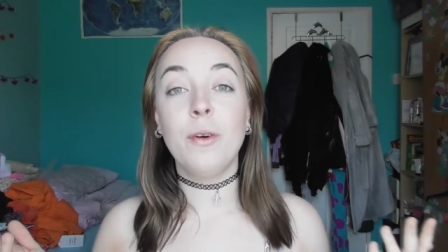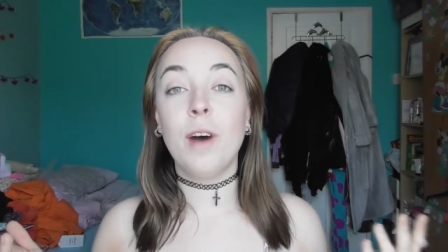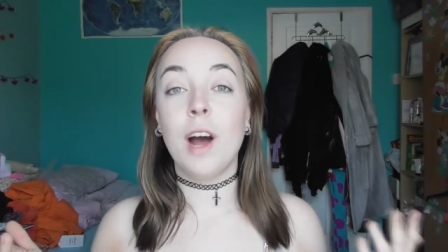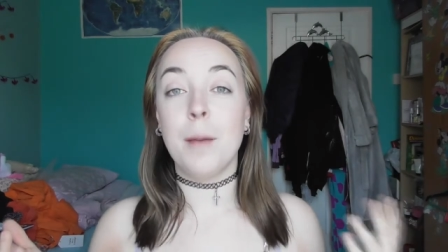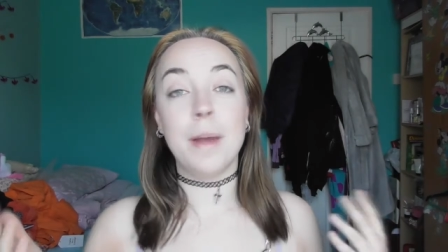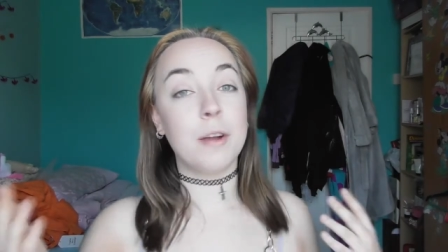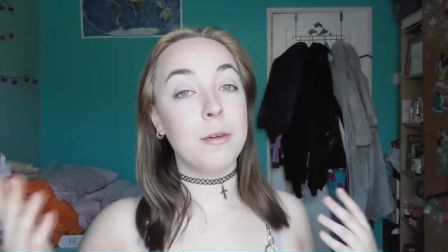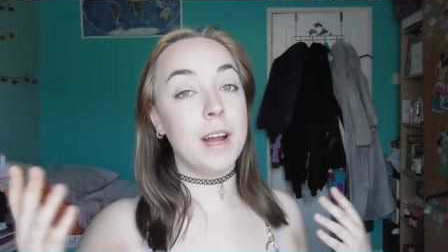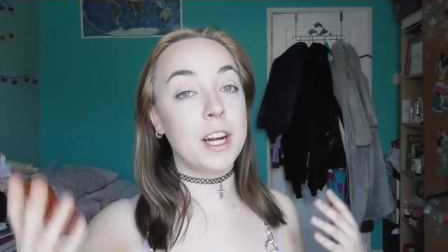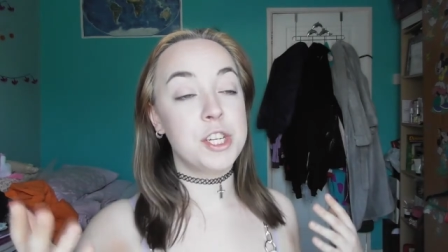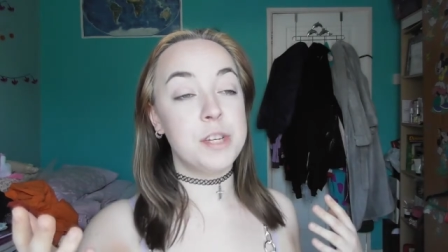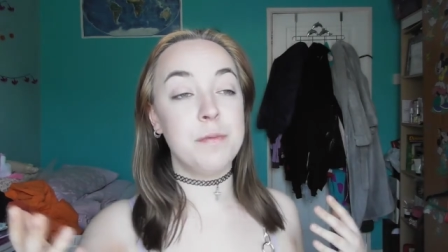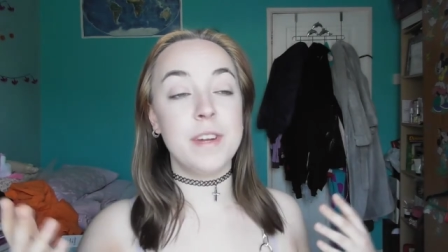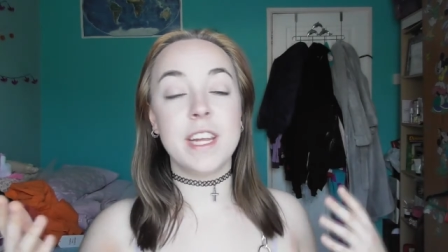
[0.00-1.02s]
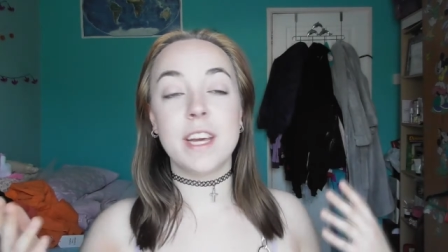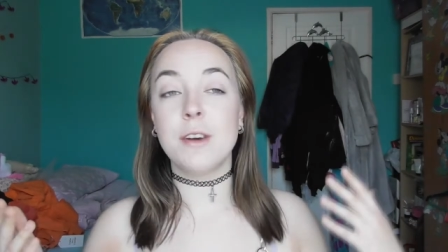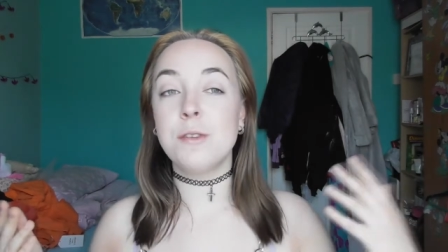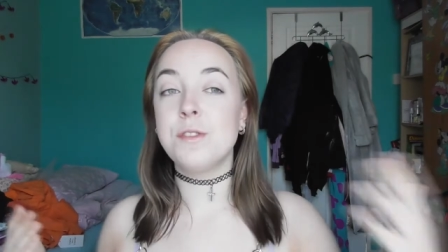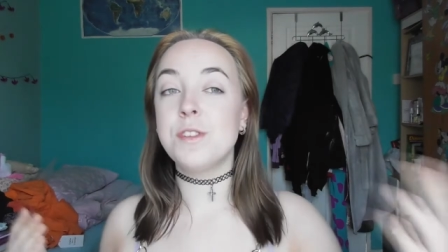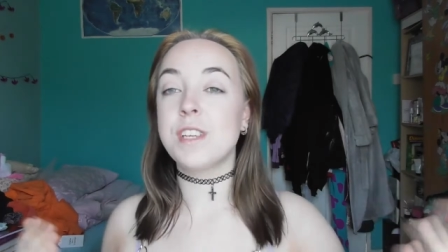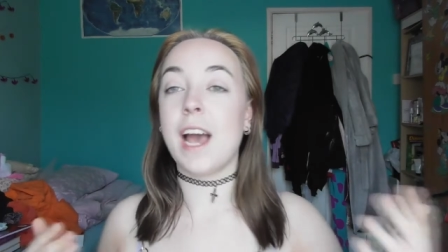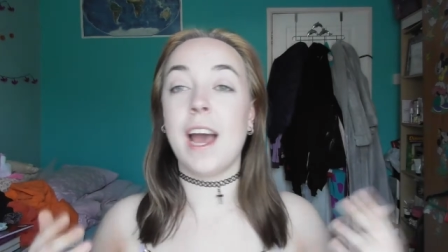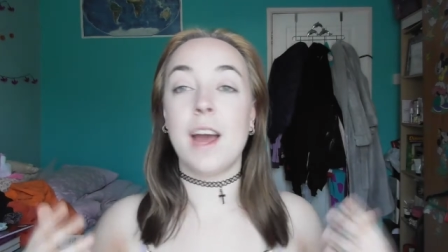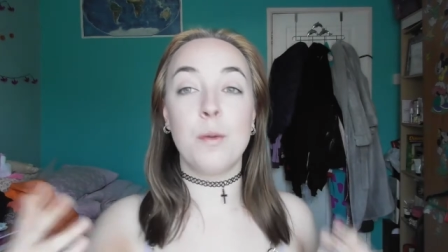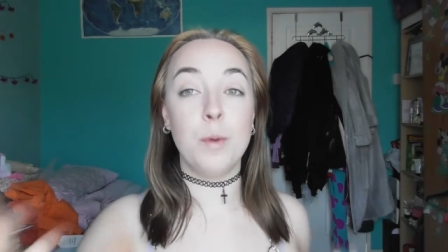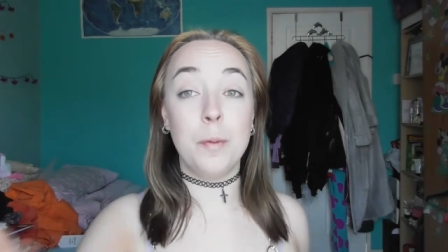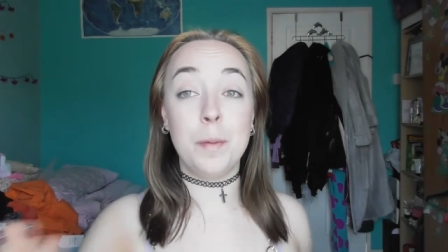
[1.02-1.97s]
I make reaction videos
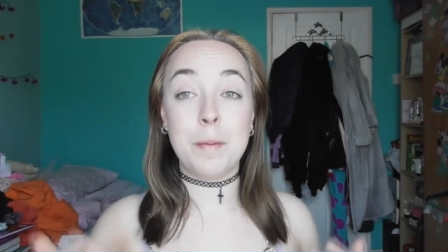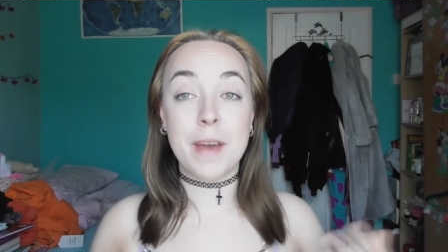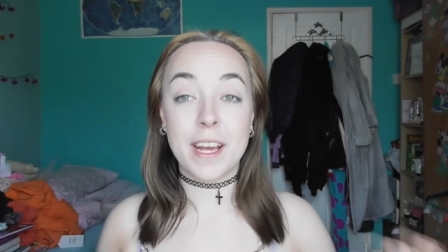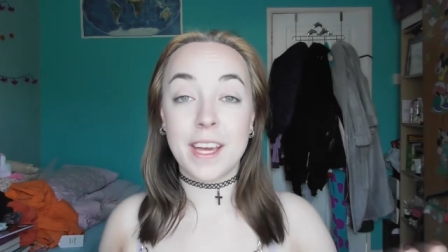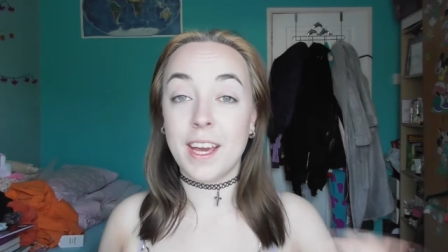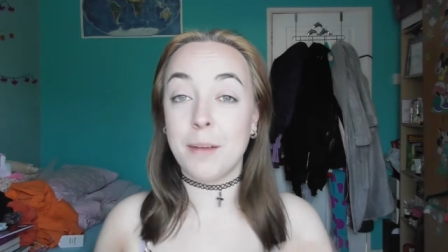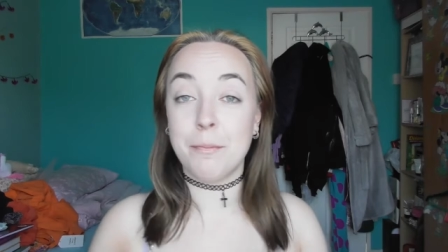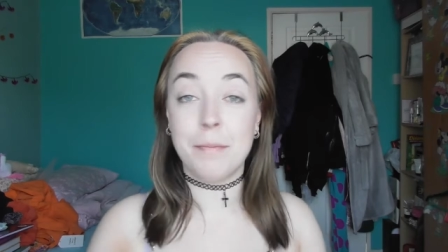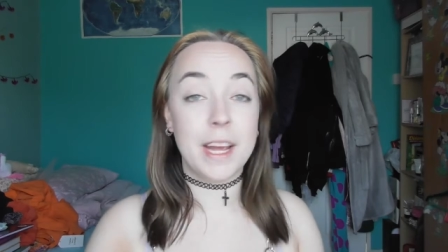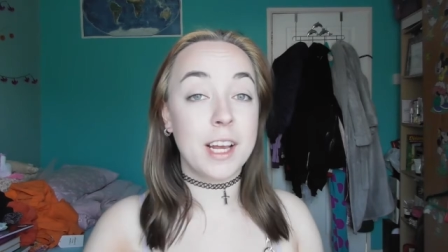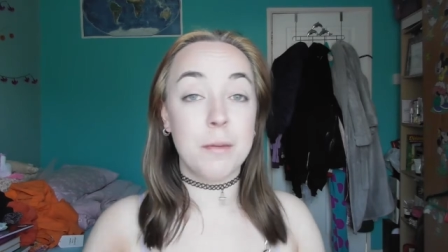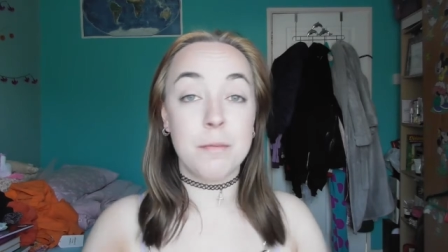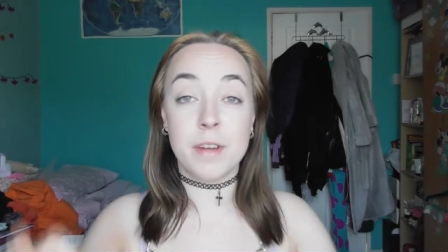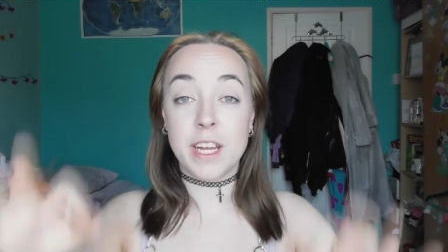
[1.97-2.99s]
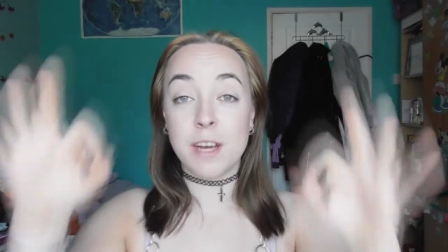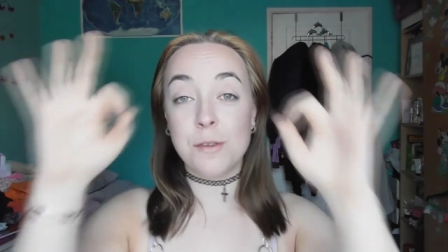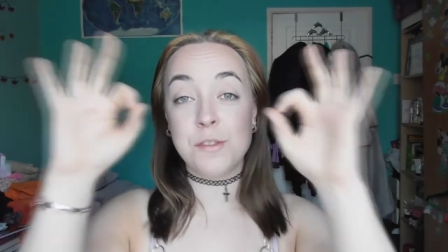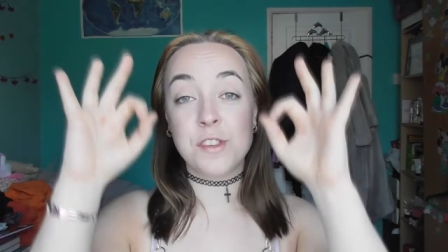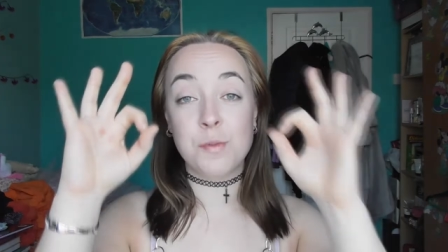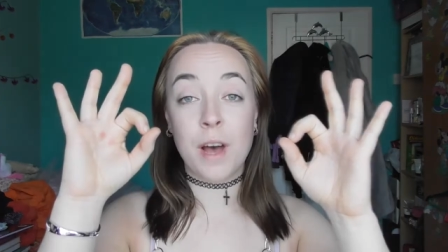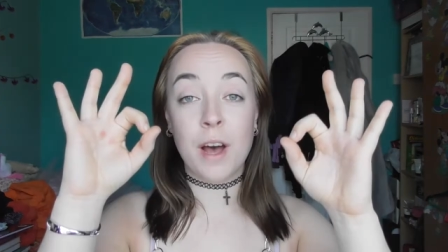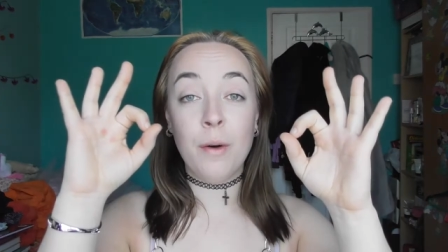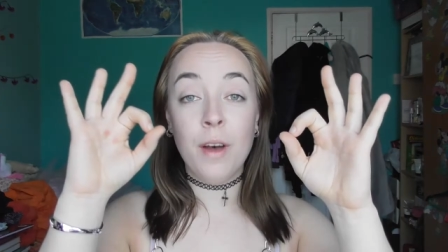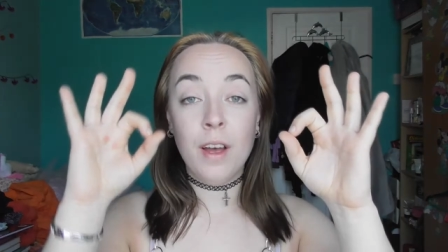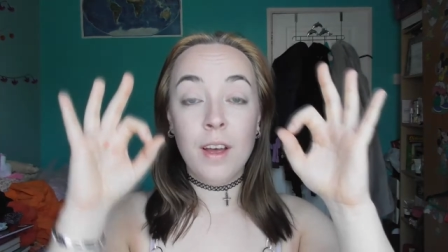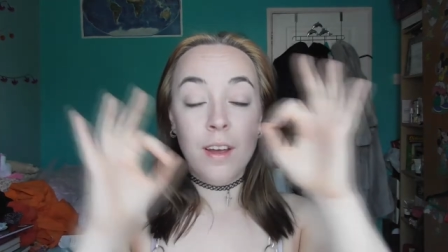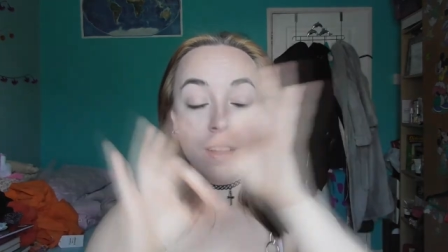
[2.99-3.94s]
and we'll be making makeup videos as well
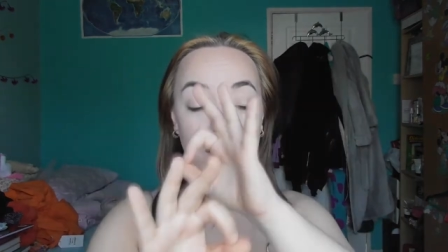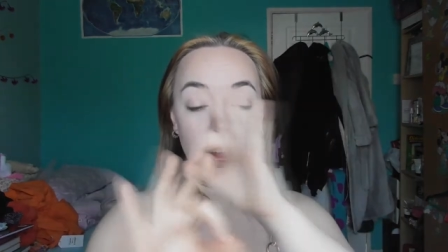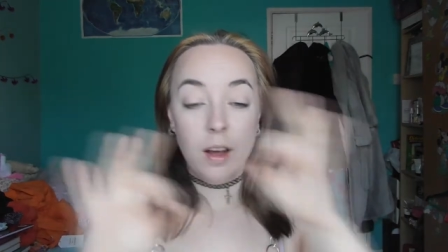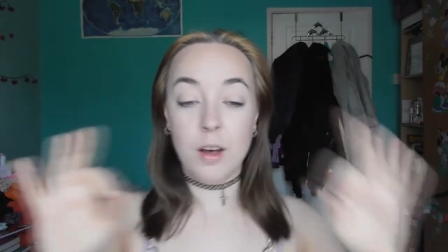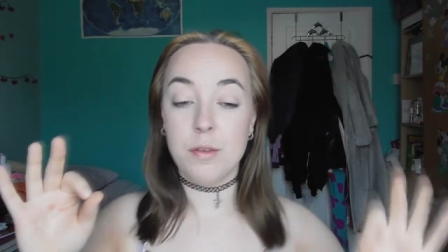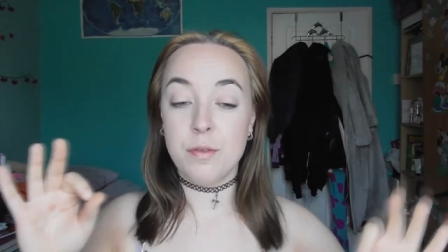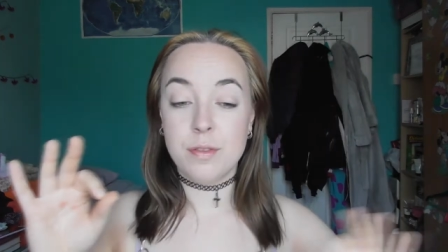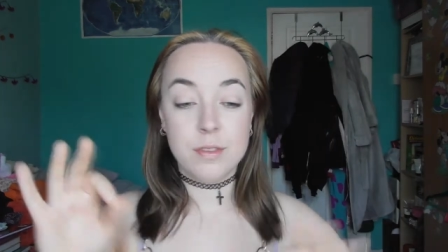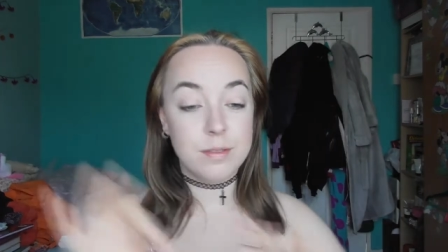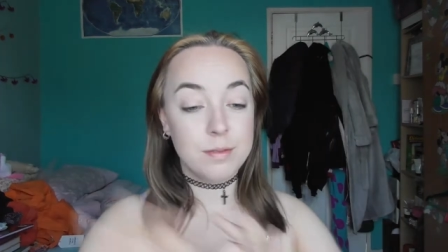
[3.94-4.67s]
of